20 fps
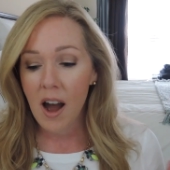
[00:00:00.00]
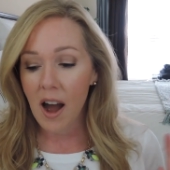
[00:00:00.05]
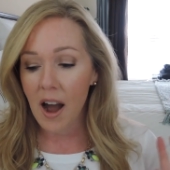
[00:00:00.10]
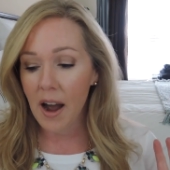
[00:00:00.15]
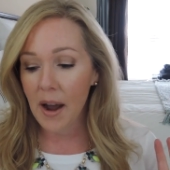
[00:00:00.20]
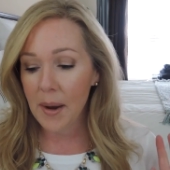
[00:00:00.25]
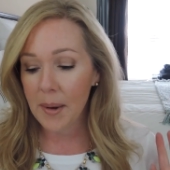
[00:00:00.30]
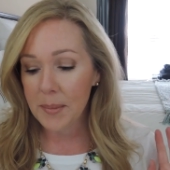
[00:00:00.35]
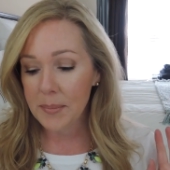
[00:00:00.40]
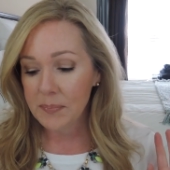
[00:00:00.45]

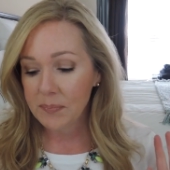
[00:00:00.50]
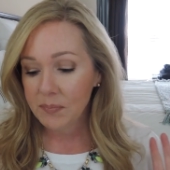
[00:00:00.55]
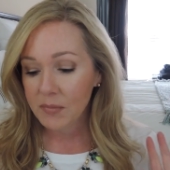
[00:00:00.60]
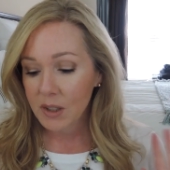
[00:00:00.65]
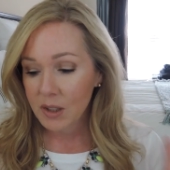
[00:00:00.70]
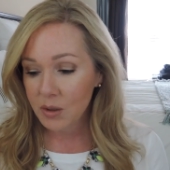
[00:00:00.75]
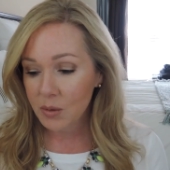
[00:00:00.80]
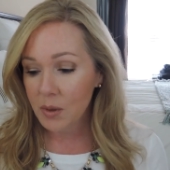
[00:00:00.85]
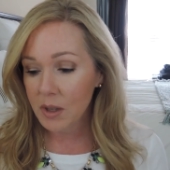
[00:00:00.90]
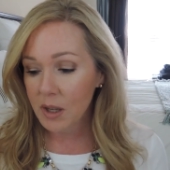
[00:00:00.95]
Um,
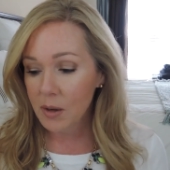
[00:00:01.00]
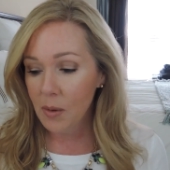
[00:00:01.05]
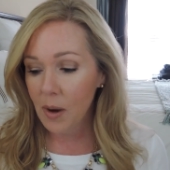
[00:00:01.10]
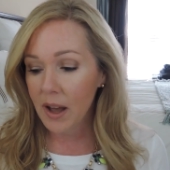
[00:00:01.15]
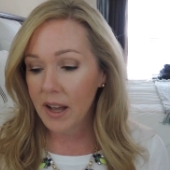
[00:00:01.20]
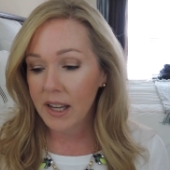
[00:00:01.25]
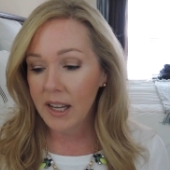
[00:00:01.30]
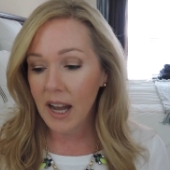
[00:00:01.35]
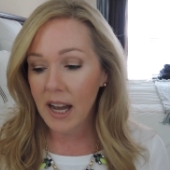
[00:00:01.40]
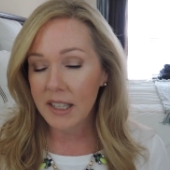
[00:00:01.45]
so
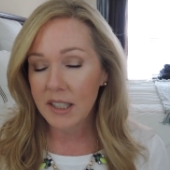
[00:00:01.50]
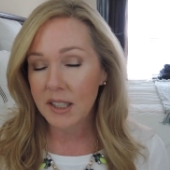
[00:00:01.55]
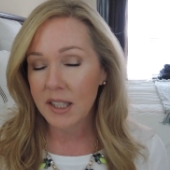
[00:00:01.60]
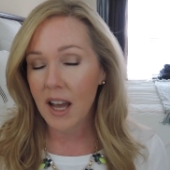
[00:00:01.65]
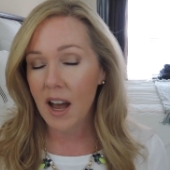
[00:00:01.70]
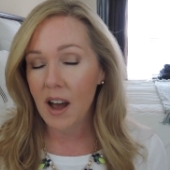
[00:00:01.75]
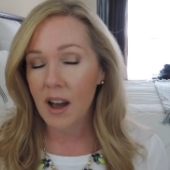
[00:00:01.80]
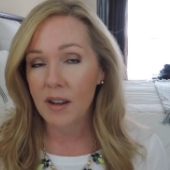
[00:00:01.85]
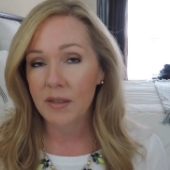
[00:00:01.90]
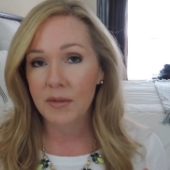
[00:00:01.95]
anyway, I just
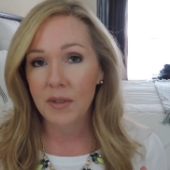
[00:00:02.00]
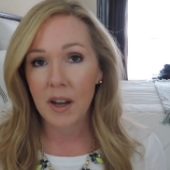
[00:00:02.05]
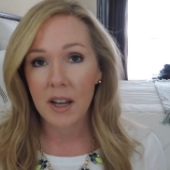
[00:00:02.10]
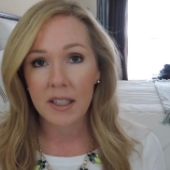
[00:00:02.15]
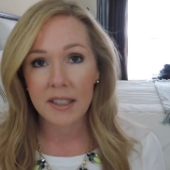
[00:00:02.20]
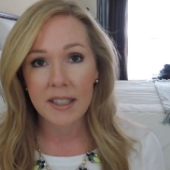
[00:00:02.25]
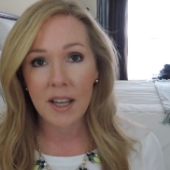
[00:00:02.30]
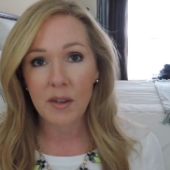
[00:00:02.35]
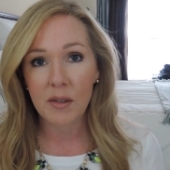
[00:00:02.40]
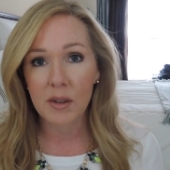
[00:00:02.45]
have
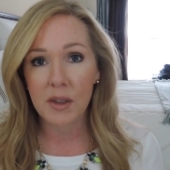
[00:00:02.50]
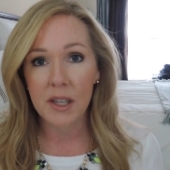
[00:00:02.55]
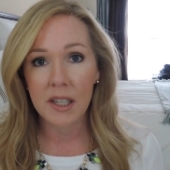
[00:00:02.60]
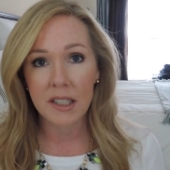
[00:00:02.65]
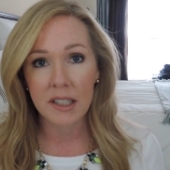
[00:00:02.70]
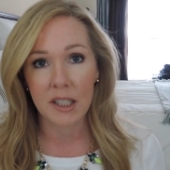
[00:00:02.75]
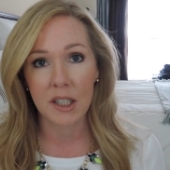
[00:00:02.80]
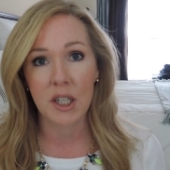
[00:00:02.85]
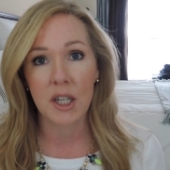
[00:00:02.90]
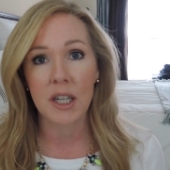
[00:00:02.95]
several
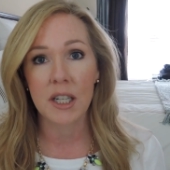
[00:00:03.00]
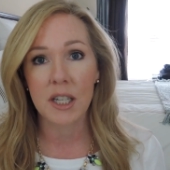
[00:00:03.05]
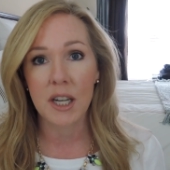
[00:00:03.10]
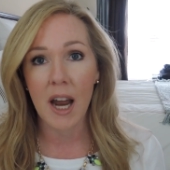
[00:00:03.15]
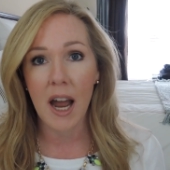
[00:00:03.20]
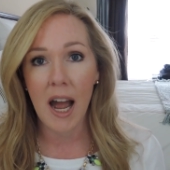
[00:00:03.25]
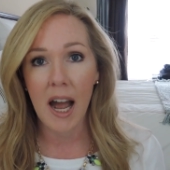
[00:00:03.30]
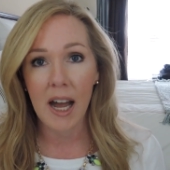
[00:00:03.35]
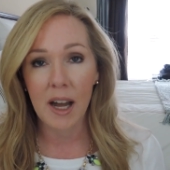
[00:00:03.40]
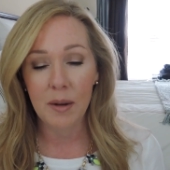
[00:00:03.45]
things to
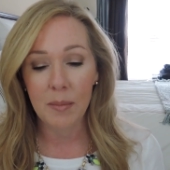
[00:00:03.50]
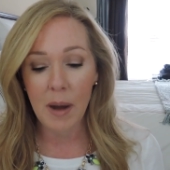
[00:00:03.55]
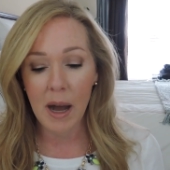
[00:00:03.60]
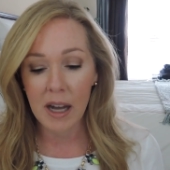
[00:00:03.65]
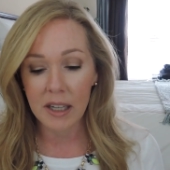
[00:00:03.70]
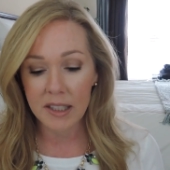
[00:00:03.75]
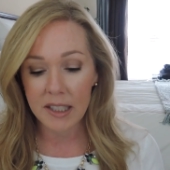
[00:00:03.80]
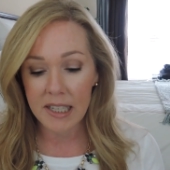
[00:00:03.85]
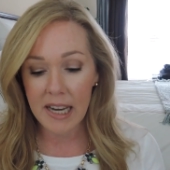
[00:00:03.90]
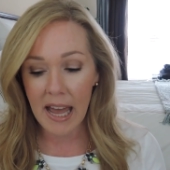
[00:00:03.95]
chit-chat
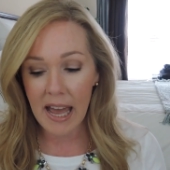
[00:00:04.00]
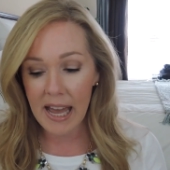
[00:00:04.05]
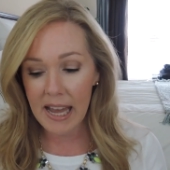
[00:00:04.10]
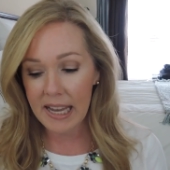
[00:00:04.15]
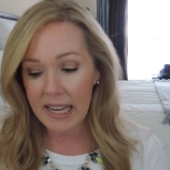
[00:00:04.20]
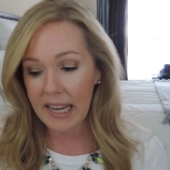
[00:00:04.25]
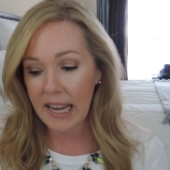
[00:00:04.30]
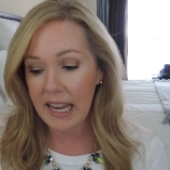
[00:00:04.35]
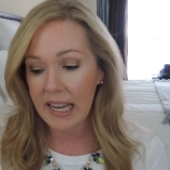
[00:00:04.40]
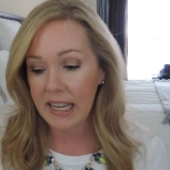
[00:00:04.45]
about
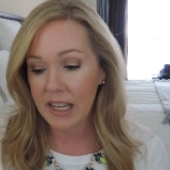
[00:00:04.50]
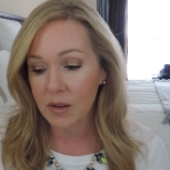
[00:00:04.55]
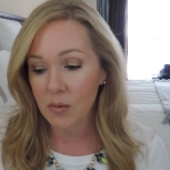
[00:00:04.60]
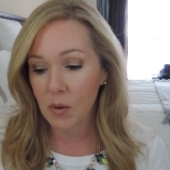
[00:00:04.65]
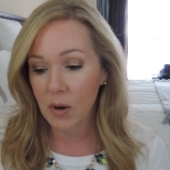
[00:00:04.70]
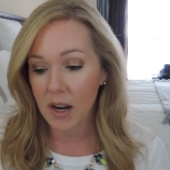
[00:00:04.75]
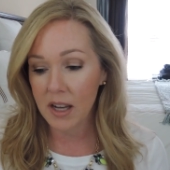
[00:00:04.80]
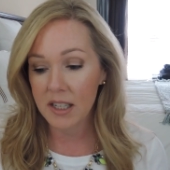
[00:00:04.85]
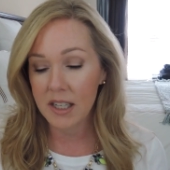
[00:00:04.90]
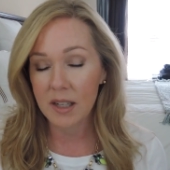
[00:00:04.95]
today and
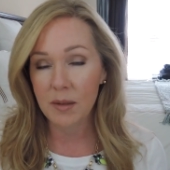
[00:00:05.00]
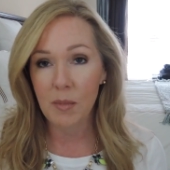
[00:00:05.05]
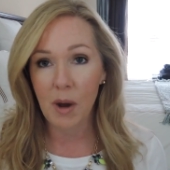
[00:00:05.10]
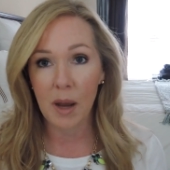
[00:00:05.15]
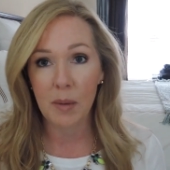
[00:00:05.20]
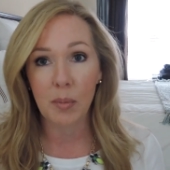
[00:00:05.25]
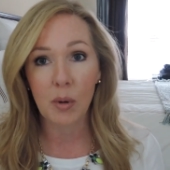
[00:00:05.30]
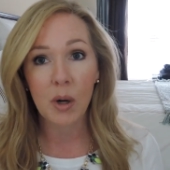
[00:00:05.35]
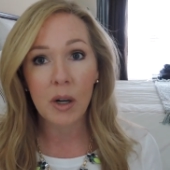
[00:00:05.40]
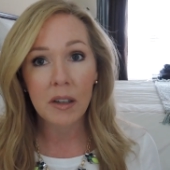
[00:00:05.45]
when I did
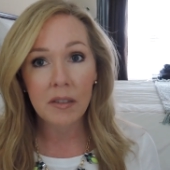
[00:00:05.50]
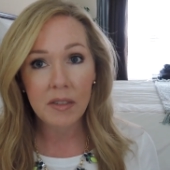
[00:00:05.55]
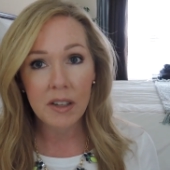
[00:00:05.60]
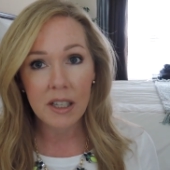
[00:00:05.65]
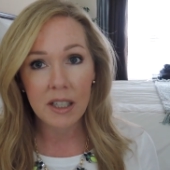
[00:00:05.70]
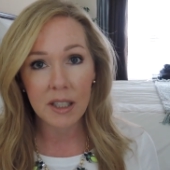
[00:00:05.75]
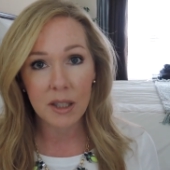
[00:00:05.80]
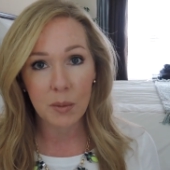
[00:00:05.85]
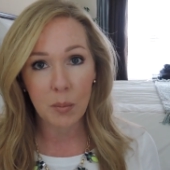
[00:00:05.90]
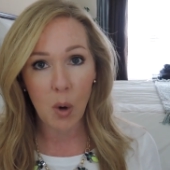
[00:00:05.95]
my
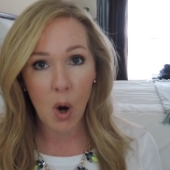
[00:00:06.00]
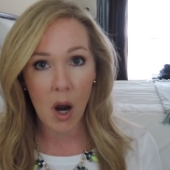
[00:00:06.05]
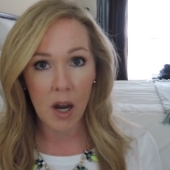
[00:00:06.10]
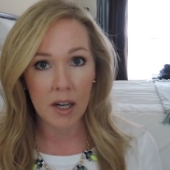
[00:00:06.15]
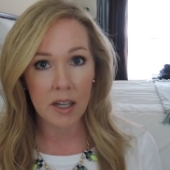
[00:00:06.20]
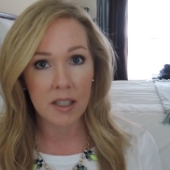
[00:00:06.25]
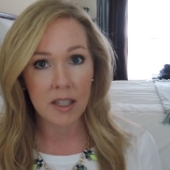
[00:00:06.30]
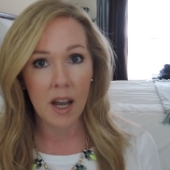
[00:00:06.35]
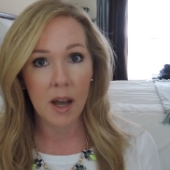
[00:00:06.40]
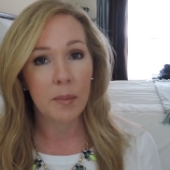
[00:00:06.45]
previous
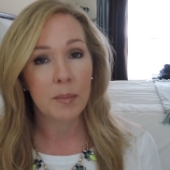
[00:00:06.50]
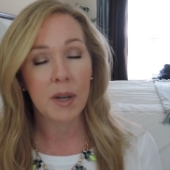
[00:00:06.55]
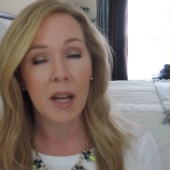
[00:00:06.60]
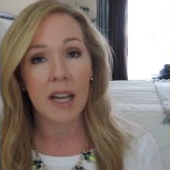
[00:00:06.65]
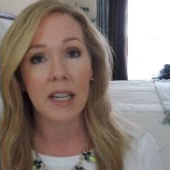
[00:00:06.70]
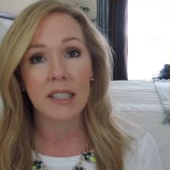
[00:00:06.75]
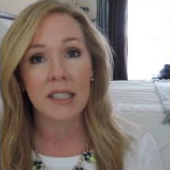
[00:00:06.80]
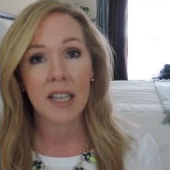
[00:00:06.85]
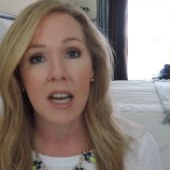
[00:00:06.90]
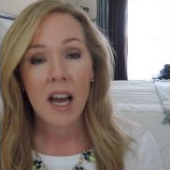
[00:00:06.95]
product
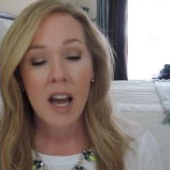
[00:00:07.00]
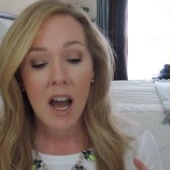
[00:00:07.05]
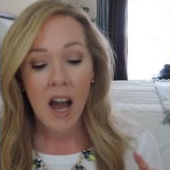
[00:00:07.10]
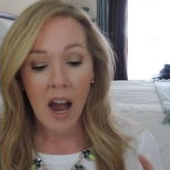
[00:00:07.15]
updates